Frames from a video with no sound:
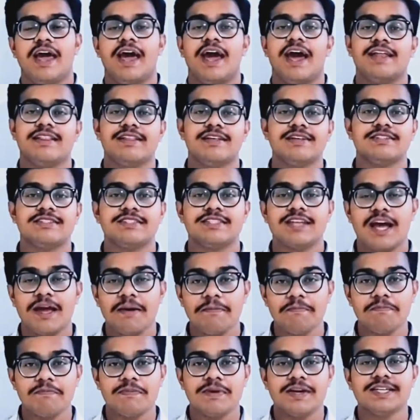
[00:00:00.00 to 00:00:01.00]
And this
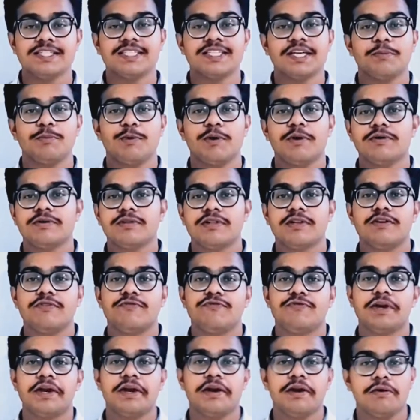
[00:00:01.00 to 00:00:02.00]
time, it's about
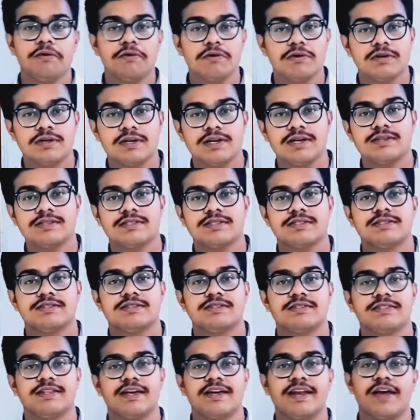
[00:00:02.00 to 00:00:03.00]
different
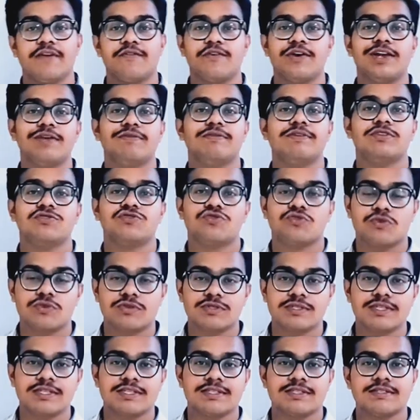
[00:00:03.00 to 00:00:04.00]
nutrients, their available
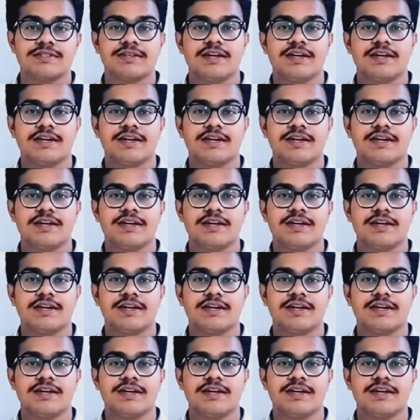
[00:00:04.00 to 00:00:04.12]
sources,